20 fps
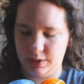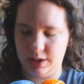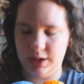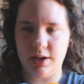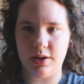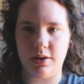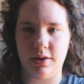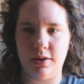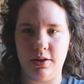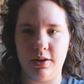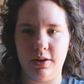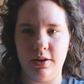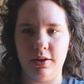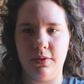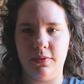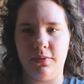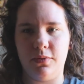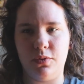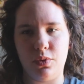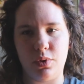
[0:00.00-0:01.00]
we
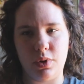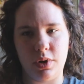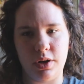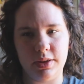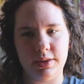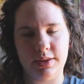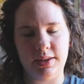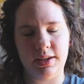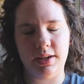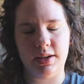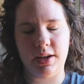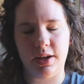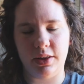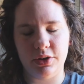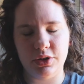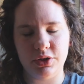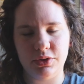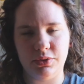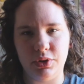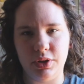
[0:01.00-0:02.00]
are for the
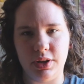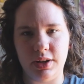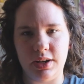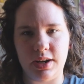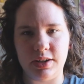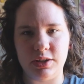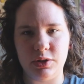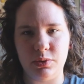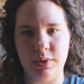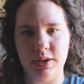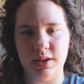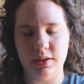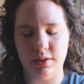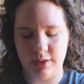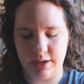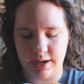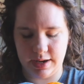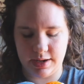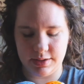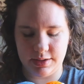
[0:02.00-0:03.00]
colors for the next
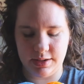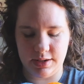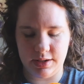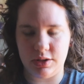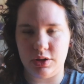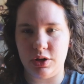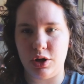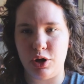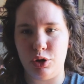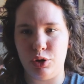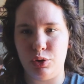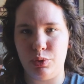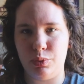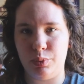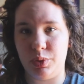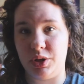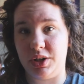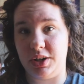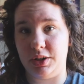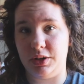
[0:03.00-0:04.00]
wheel, and in no
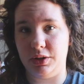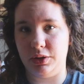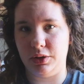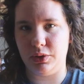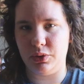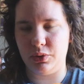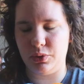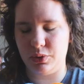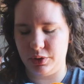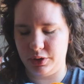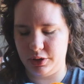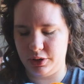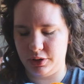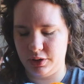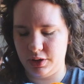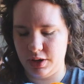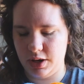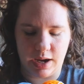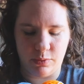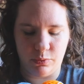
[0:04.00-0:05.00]
particular
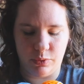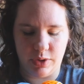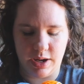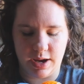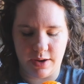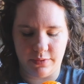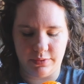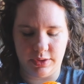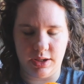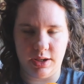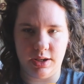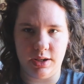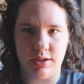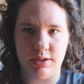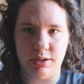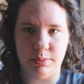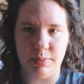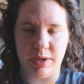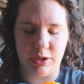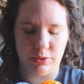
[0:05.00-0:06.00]
order. We have the
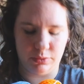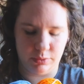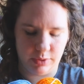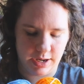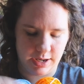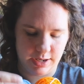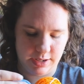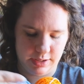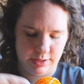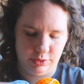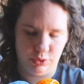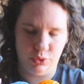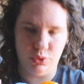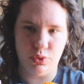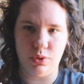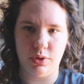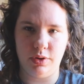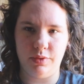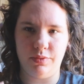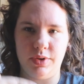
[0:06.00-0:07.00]
tomato red,
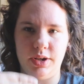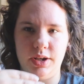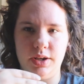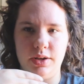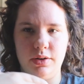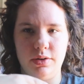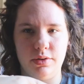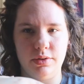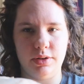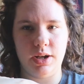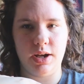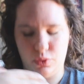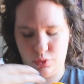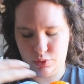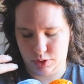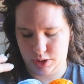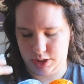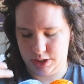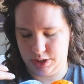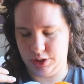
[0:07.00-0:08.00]
cornfield,
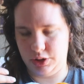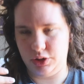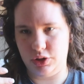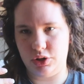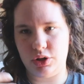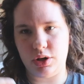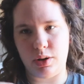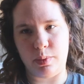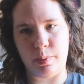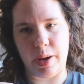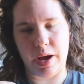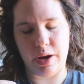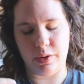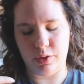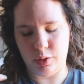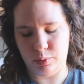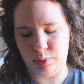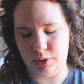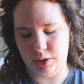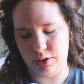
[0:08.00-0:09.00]
orange,
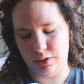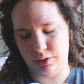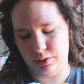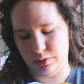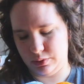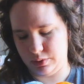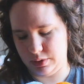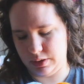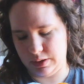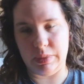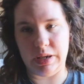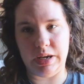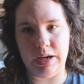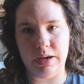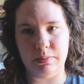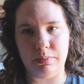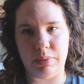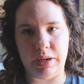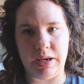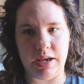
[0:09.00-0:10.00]
powder blue,
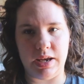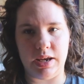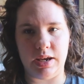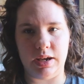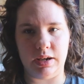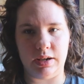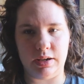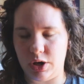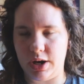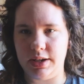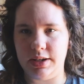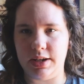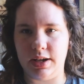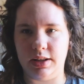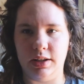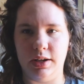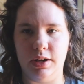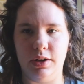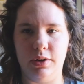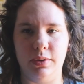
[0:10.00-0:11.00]
medium pink, bright
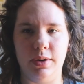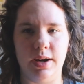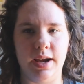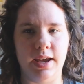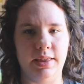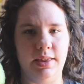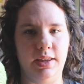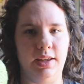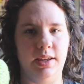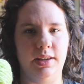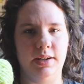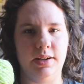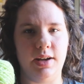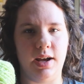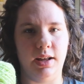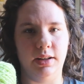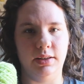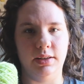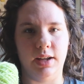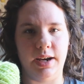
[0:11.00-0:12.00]
yellow, and then
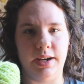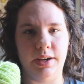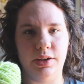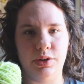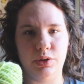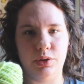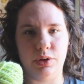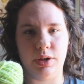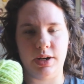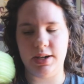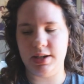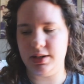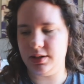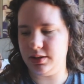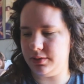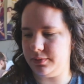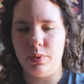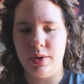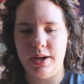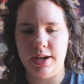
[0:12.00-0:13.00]
a light
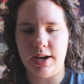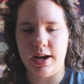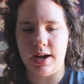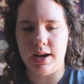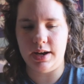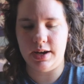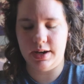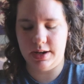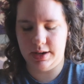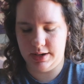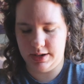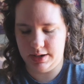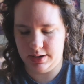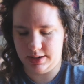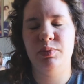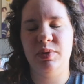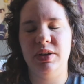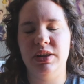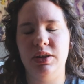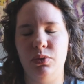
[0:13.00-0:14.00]
green. When I
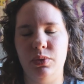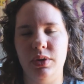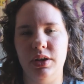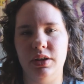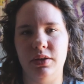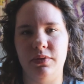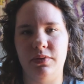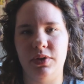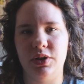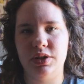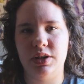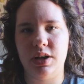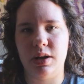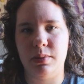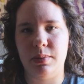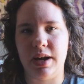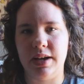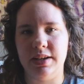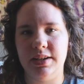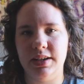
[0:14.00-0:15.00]
spun the wheel the first
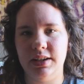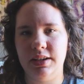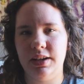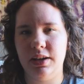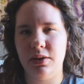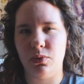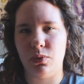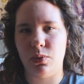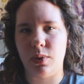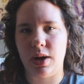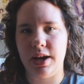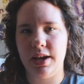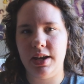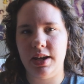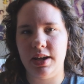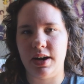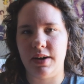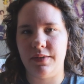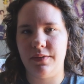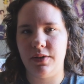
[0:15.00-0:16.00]
time, I did get white,
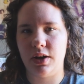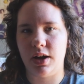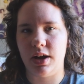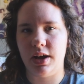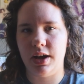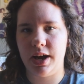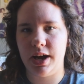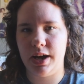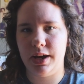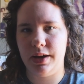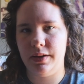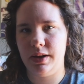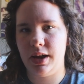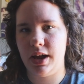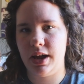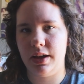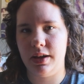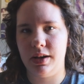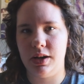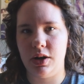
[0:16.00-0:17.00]
and I forgot I
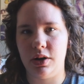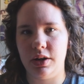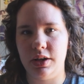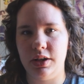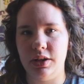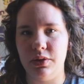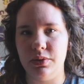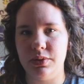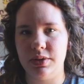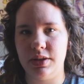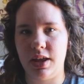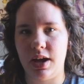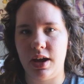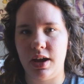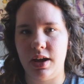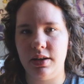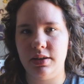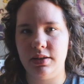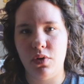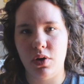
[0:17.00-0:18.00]
had already used
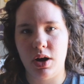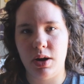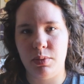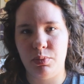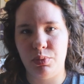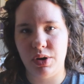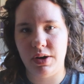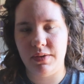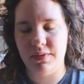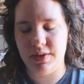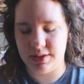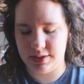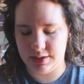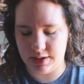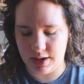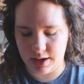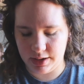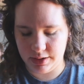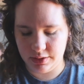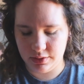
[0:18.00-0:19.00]
that for a previous
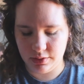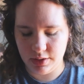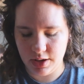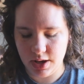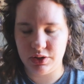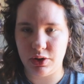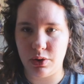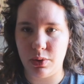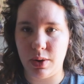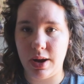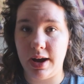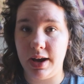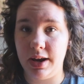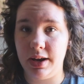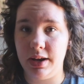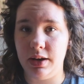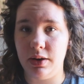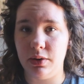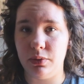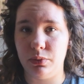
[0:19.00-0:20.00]
tile. So I